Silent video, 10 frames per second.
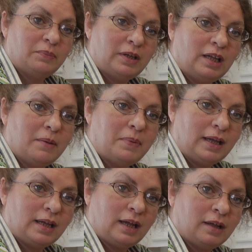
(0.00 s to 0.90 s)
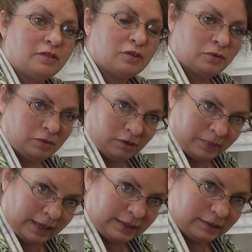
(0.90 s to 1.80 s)
to be baking the granola
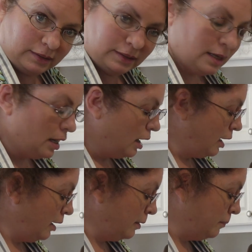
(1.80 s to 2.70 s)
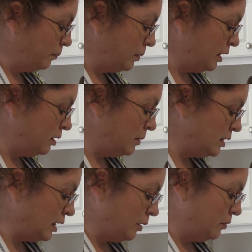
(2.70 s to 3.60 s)
bites. But in the
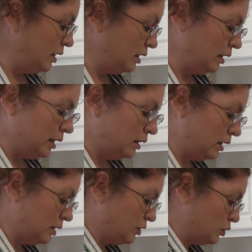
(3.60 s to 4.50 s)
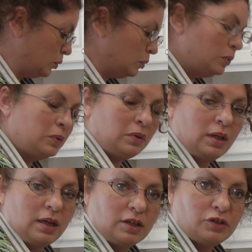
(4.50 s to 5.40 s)
meantime, we need to let this cool.
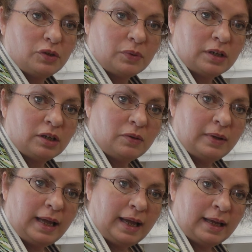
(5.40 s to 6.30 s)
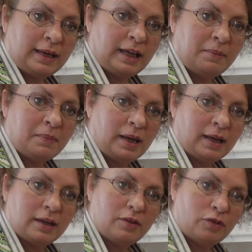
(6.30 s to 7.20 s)
So we're going to go ahead and
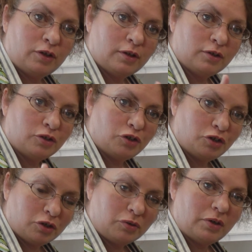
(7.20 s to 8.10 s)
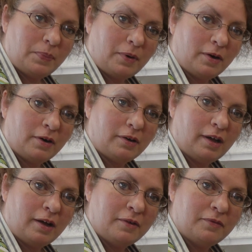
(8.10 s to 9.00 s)
make the sugary
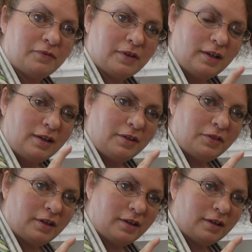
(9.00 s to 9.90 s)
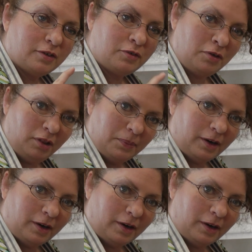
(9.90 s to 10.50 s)
part of the granola